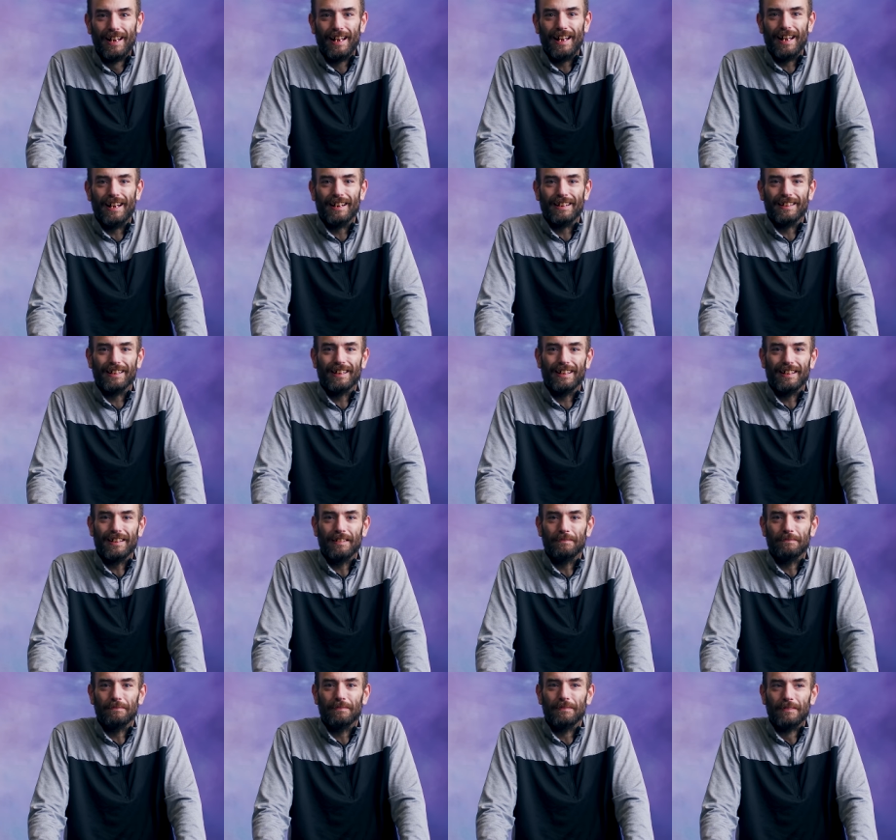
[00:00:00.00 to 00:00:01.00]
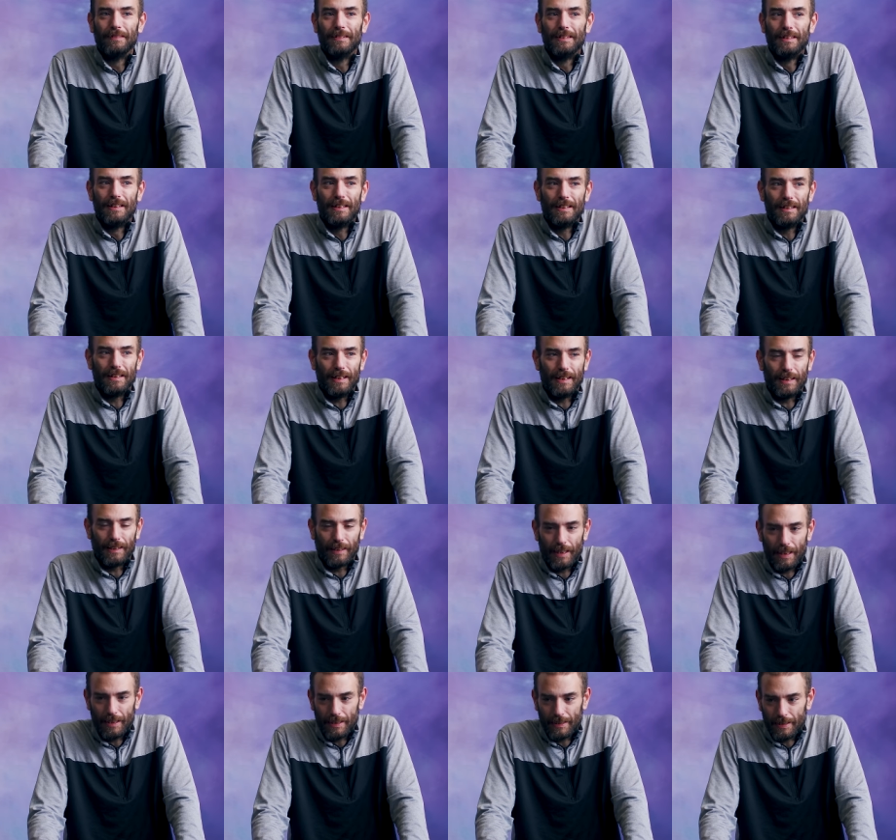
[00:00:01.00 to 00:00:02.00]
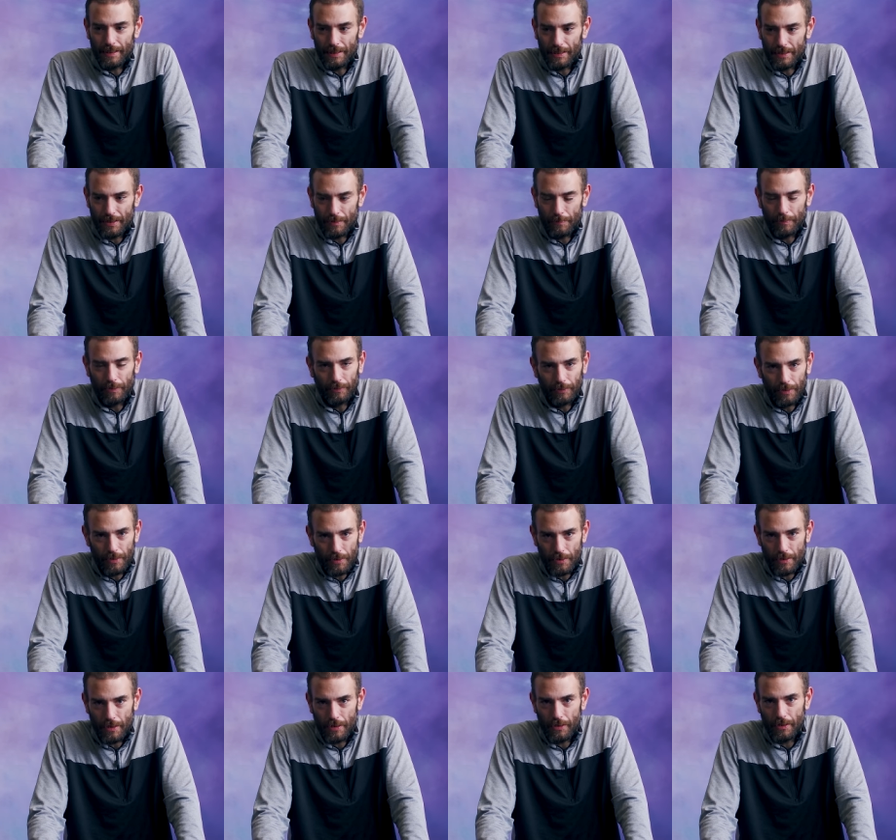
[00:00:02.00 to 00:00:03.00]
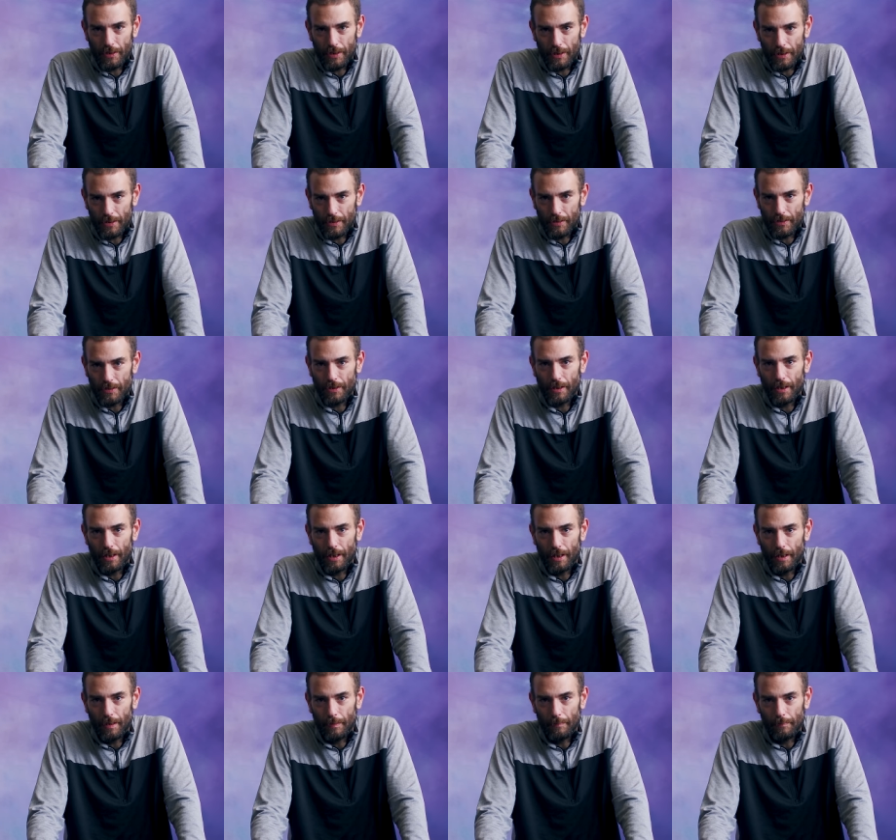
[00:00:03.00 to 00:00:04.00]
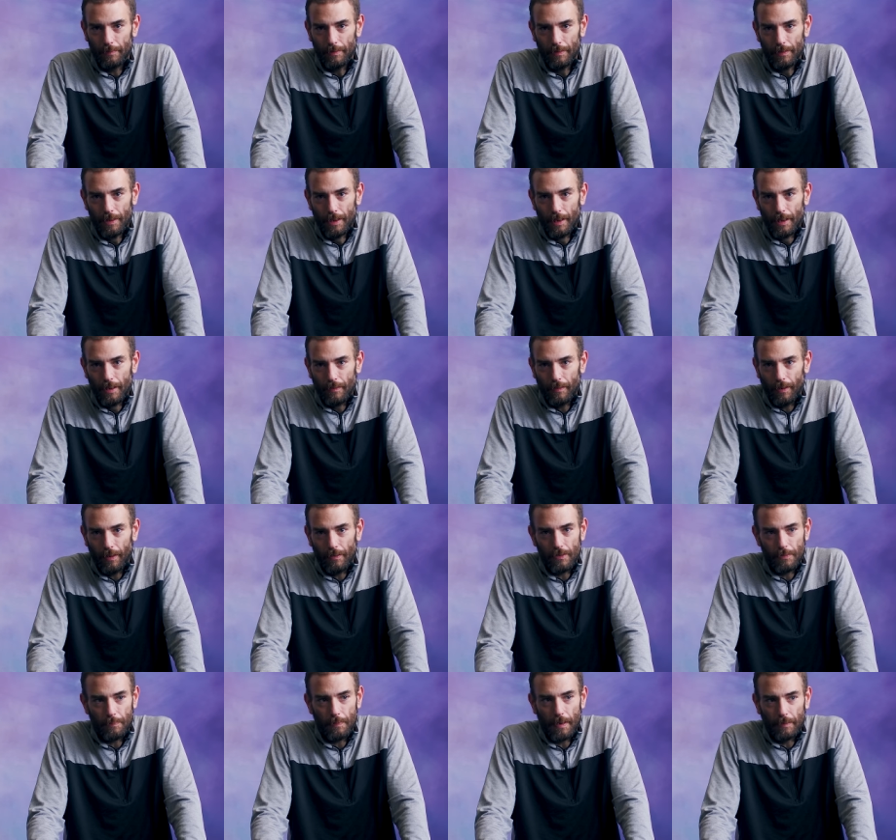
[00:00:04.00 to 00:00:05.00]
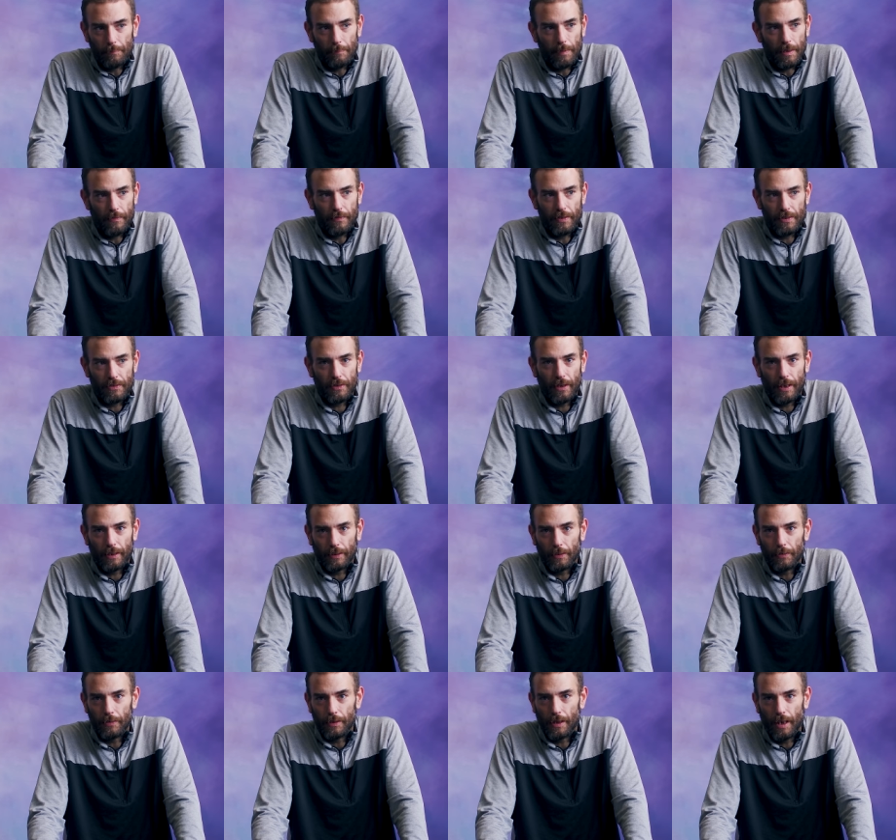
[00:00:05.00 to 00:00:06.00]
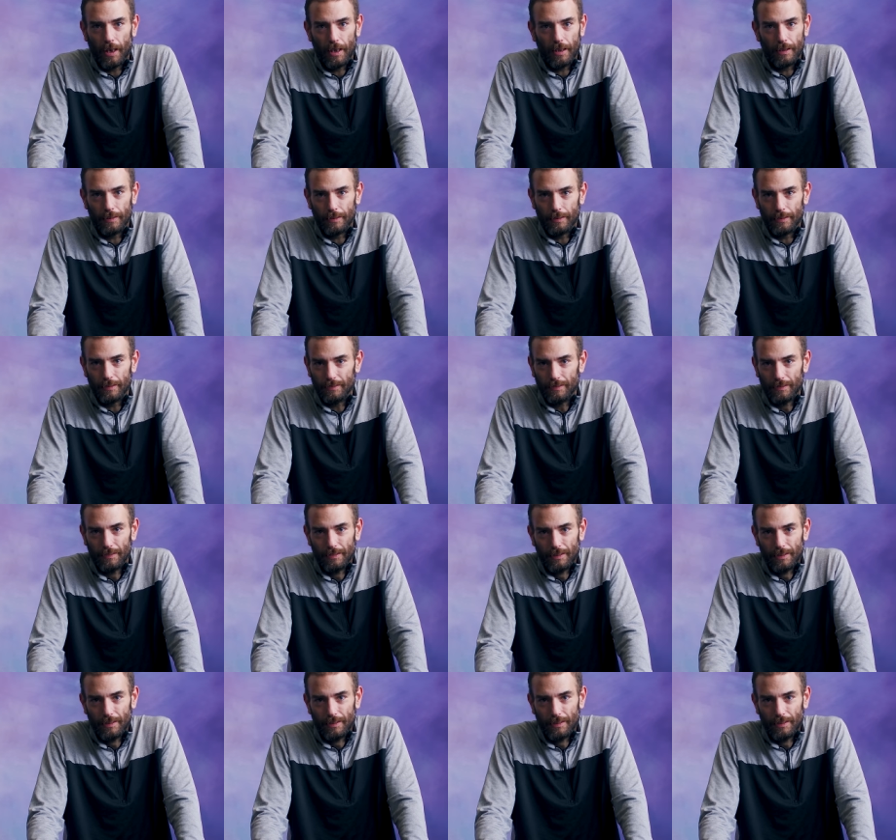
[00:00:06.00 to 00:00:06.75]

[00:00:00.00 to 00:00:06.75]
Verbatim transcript: And uh, then I got into some hallucinogens. Um, I've always been a bit of a psychonaut, and